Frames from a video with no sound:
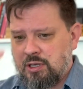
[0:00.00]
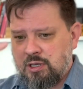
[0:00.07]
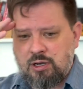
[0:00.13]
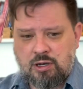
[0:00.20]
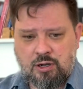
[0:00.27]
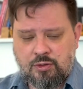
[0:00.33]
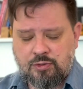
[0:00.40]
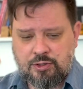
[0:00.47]

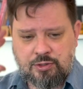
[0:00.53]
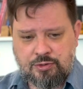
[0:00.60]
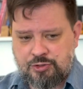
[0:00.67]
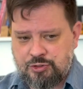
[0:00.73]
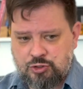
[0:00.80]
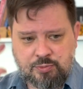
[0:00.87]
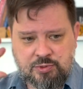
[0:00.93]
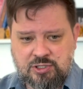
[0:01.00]
All the
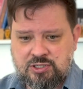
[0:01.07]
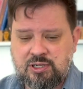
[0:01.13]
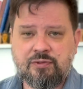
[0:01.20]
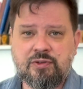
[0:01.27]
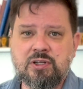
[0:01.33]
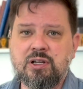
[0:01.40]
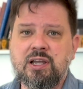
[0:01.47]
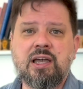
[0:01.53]
stupid
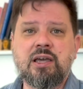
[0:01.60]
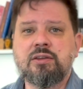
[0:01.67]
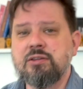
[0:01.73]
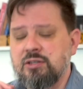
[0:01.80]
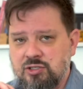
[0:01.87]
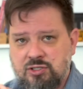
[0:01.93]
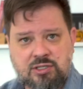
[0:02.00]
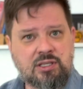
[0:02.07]
stuff in your head,
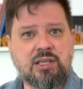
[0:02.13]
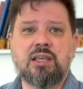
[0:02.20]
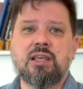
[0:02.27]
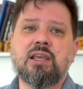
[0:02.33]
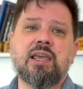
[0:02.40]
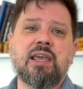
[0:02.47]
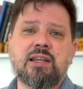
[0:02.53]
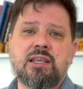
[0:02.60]
you just
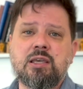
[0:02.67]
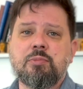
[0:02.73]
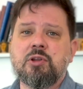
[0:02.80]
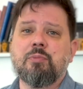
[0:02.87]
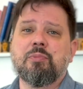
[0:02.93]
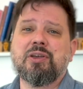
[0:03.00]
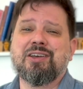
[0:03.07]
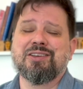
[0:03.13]
can't keep it
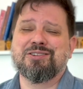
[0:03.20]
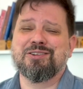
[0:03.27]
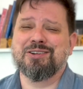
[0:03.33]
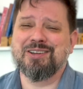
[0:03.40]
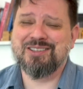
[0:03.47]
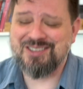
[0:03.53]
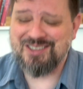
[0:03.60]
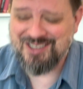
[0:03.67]
up because you're
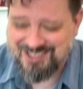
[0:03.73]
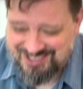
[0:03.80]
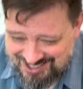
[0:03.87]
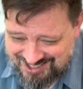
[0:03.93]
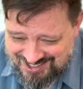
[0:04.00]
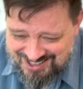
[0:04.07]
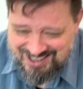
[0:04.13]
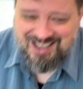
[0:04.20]
exhausted.